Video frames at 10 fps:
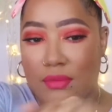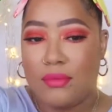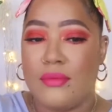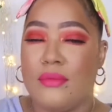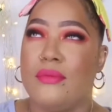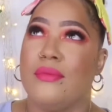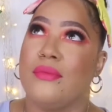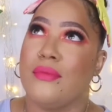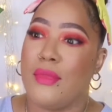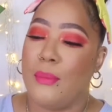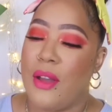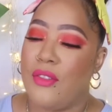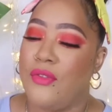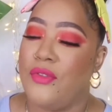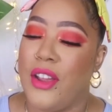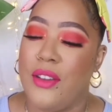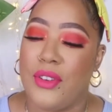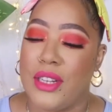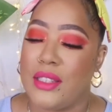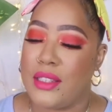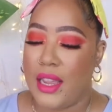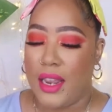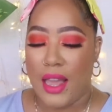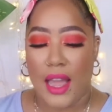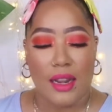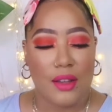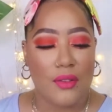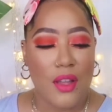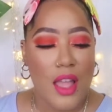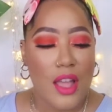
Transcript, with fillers: Mm, my favorite scent out of